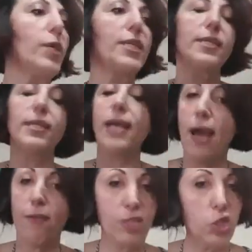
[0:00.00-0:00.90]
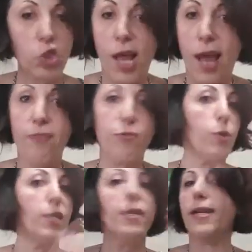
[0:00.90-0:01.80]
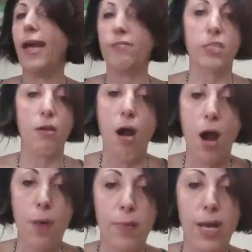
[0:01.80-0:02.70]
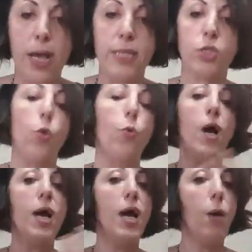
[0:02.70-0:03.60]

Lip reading: we didn't have this shaft, we didn't have this armrest, so